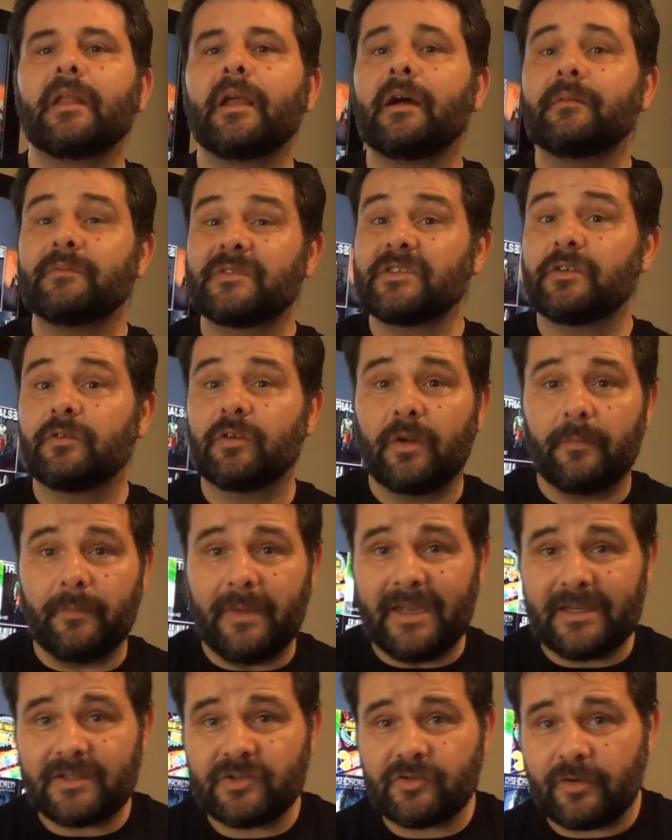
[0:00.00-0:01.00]
I'm still going to be
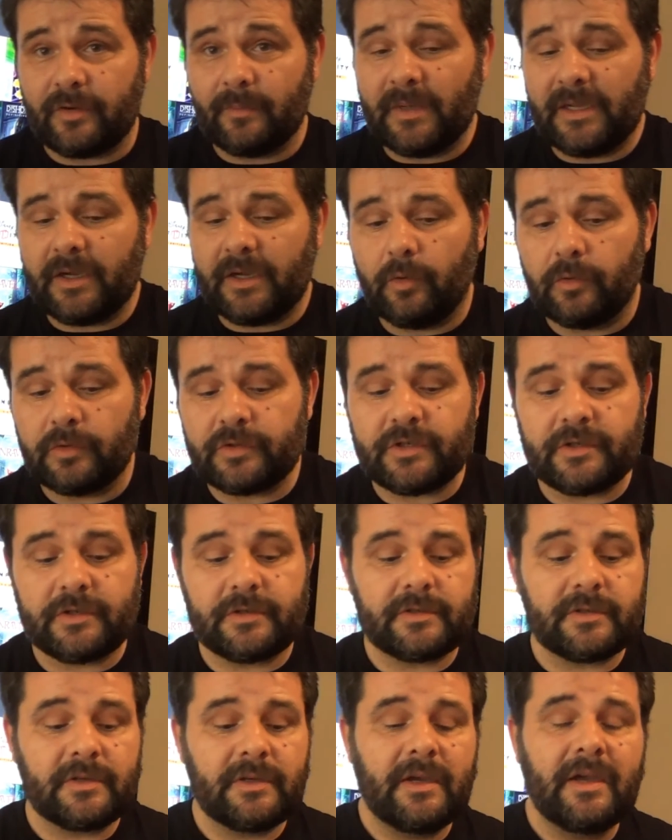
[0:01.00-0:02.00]
extremely
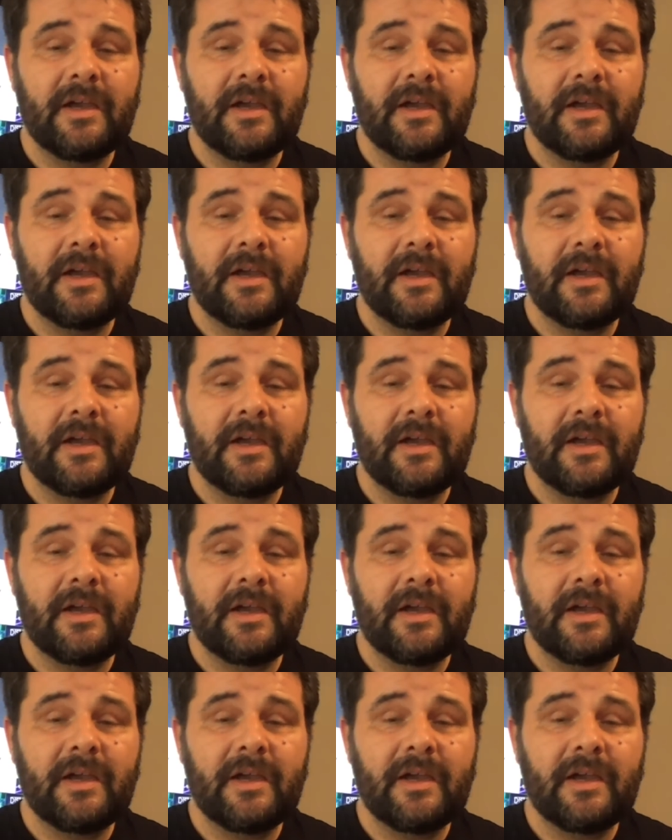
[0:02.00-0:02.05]
cautious.